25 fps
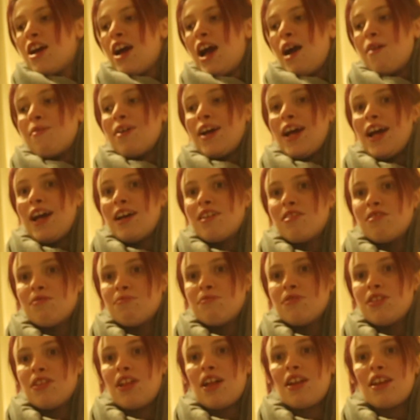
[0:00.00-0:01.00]
how it
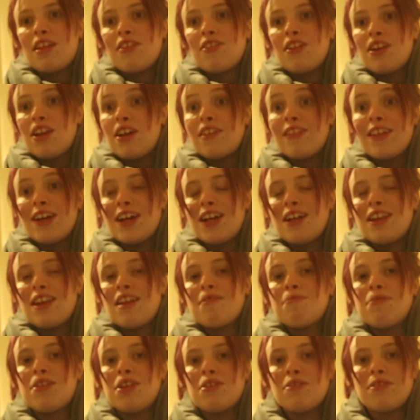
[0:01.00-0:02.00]
helps and anything like that,
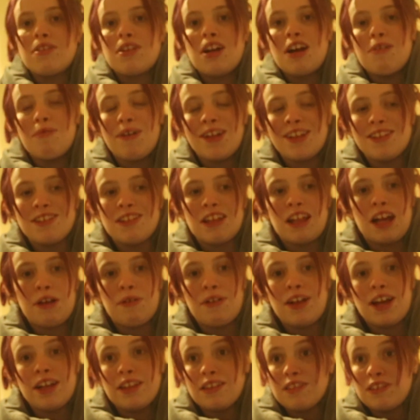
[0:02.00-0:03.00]
let me know in the comments and I
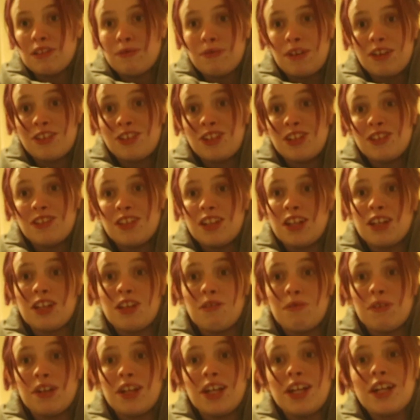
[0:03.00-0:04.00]
will answer questions in a
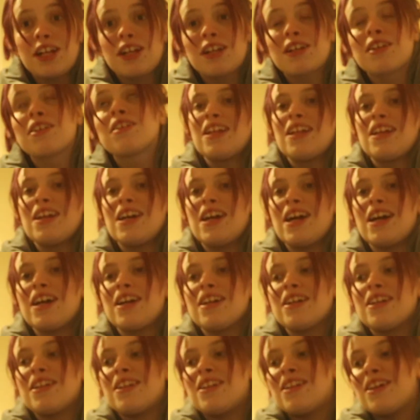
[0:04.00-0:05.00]
Q&A.
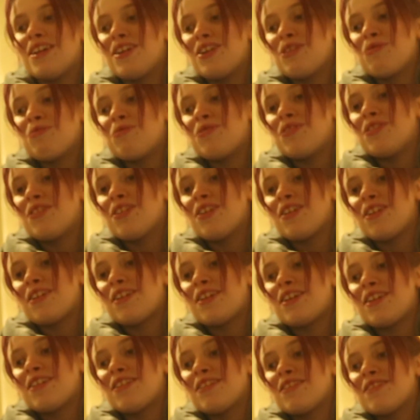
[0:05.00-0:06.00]
And I hope you
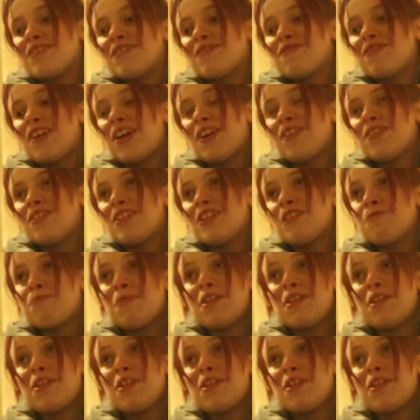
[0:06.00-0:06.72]
guys found this